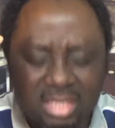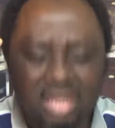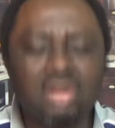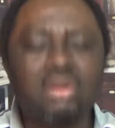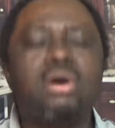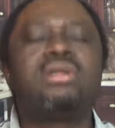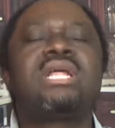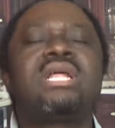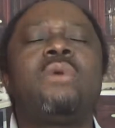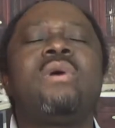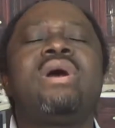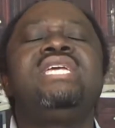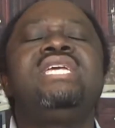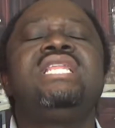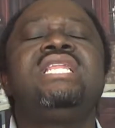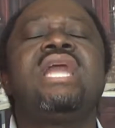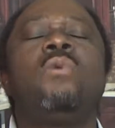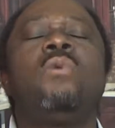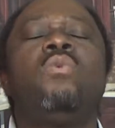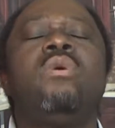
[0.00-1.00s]
The Lord our
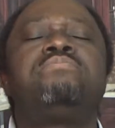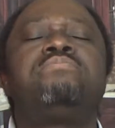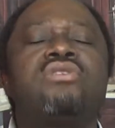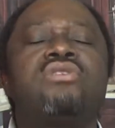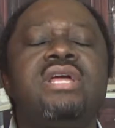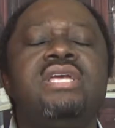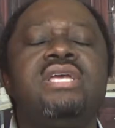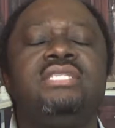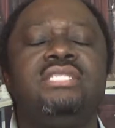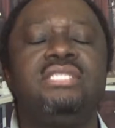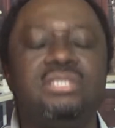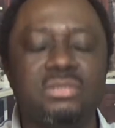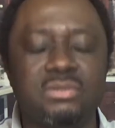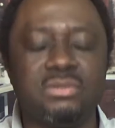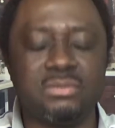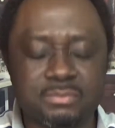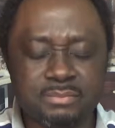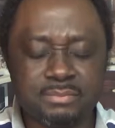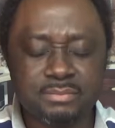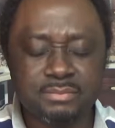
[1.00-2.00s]
healer will praise you.